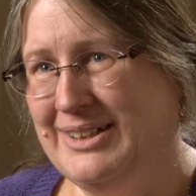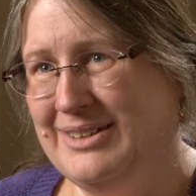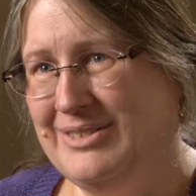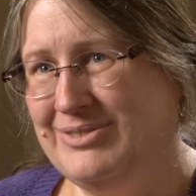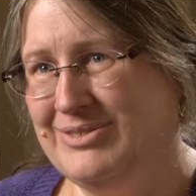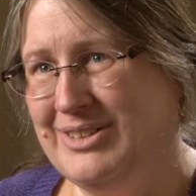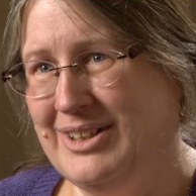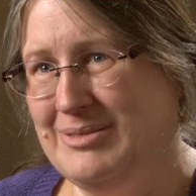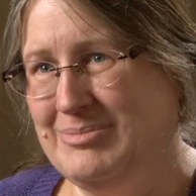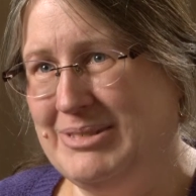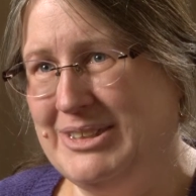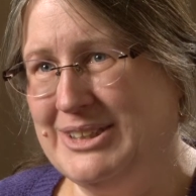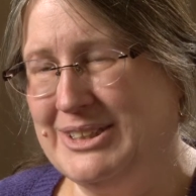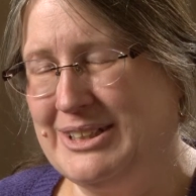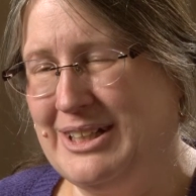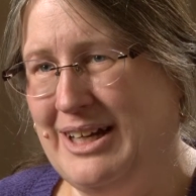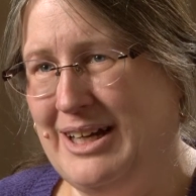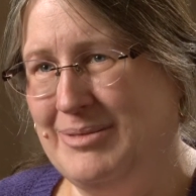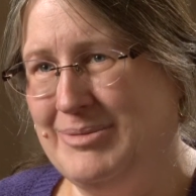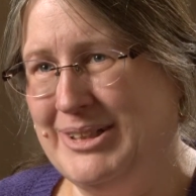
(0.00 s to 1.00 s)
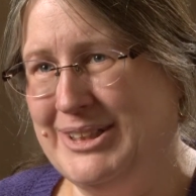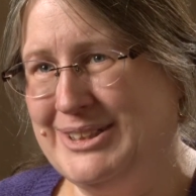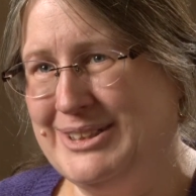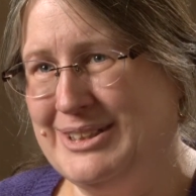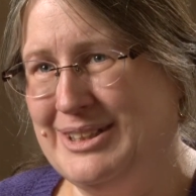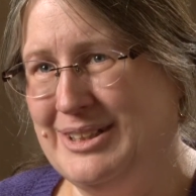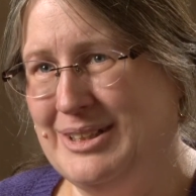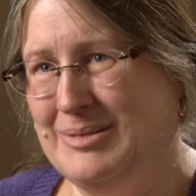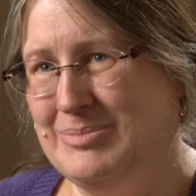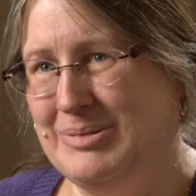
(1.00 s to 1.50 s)
Friedman's comments
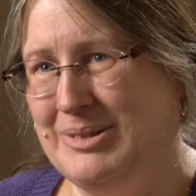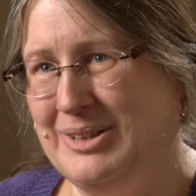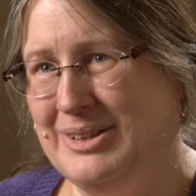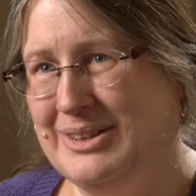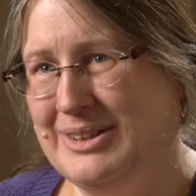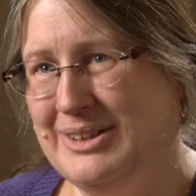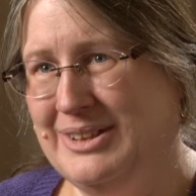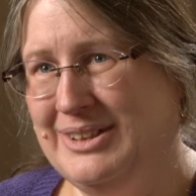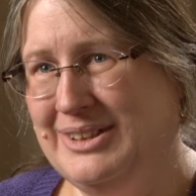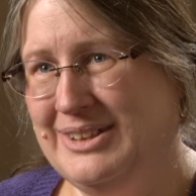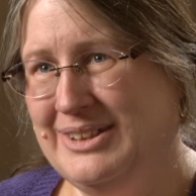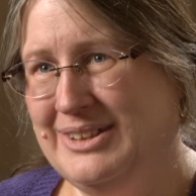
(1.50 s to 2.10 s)
in the book.